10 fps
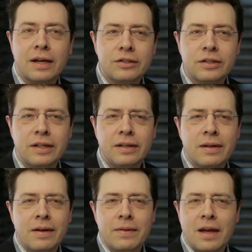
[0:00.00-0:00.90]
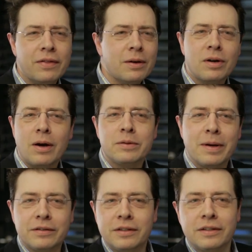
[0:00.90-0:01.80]
Actually, I think when I was
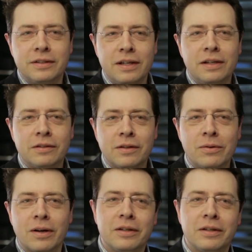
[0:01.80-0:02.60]
about sixteen years old,